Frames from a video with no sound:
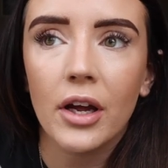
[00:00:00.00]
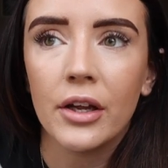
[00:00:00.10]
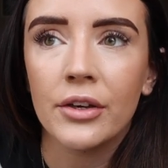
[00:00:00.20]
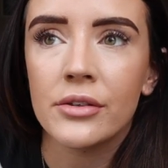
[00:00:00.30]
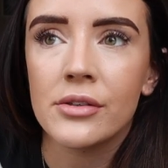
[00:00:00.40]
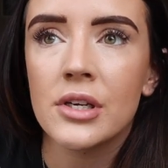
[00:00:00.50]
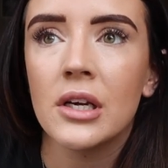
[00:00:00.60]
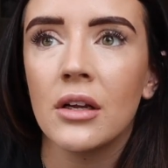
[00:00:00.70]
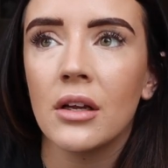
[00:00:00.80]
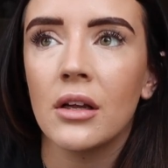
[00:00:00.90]
and
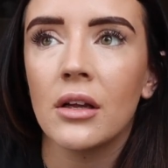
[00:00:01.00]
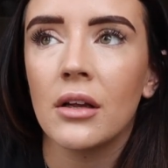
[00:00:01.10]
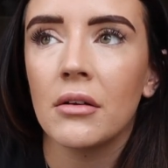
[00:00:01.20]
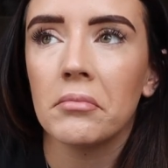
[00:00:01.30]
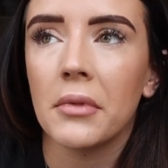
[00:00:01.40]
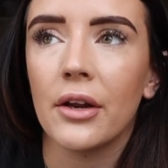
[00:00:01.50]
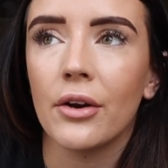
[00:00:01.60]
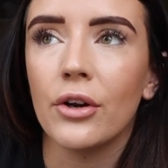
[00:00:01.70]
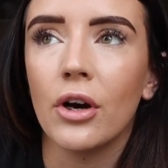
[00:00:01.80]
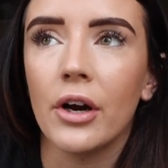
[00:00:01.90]
I
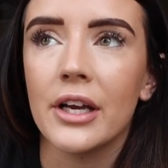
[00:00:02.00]
don't know.